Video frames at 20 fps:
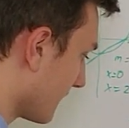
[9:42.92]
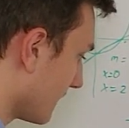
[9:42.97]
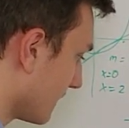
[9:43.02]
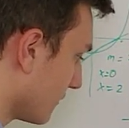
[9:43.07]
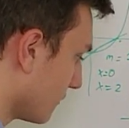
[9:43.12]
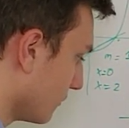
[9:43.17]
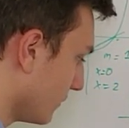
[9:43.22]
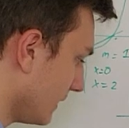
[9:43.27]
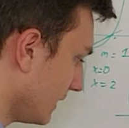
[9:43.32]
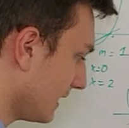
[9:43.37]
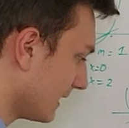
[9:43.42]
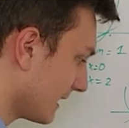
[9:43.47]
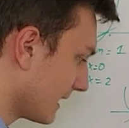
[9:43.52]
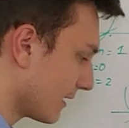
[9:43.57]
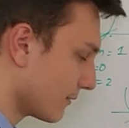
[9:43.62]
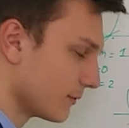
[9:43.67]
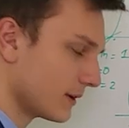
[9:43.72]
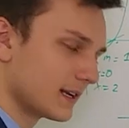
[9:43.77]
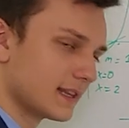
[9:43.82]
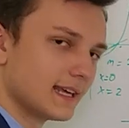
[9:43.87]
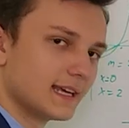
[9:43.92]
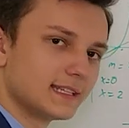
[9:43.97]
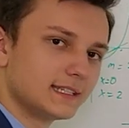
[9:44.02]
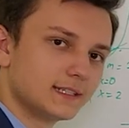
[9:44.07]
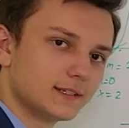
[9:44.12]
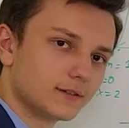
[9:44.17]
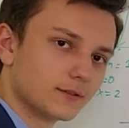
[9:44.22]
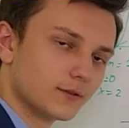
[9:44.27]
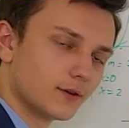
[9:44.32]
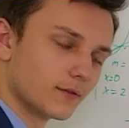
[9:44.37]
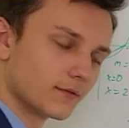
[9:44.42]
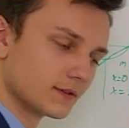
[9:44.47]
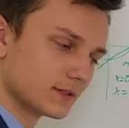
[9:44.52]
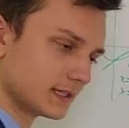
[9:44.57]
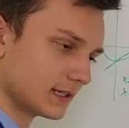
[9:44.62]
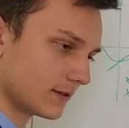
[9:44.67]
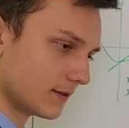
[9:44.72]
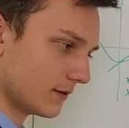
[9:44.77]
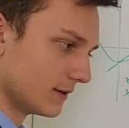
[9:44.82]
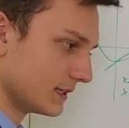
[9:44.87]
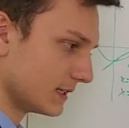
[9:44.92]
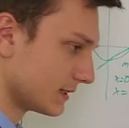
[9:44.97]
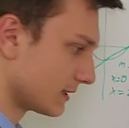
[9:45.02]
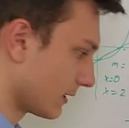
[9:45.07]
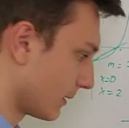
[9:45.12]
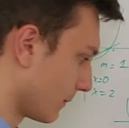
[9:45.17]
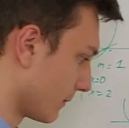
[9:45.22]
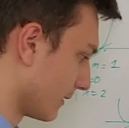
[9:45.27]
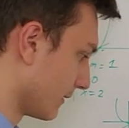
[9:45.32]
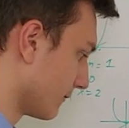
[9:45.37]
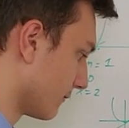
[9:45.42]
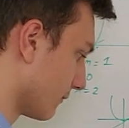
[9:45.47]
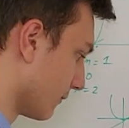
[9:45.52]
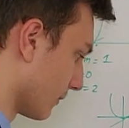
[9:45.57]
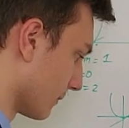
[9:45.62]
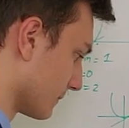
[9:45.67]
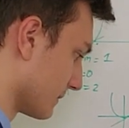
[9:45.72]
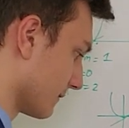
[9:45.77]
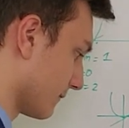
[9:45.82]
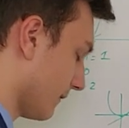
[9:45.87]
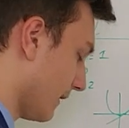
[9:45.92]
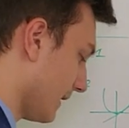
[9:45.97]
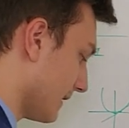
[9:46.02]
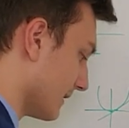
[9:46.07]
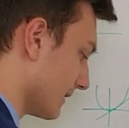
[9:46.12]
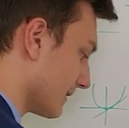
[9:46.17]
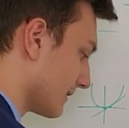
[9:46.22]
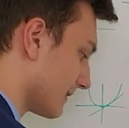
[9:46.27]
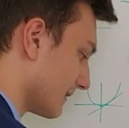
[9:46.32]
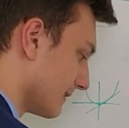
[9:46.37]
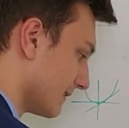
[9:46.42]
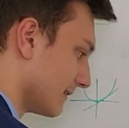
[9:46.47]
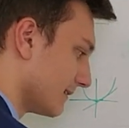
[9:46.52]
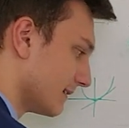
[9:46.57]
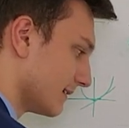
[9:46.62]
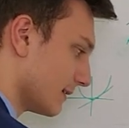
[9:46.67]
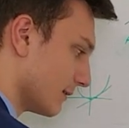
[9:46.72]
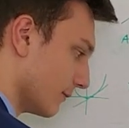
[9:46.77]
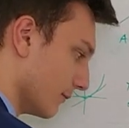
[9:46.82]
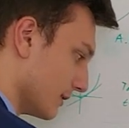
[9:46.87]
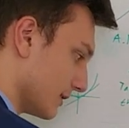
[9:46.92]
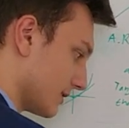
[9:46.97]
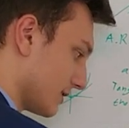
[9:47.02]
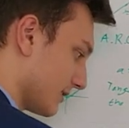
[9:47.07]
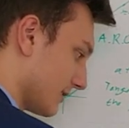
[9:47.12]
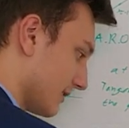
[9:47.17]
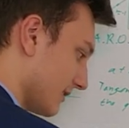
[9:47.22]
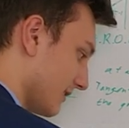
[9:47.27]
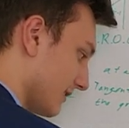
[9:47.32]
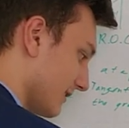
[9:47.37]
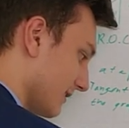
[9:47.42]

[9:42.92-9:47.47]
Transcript: We need to get rid of that 0 over 0 indeterminate form to find it, which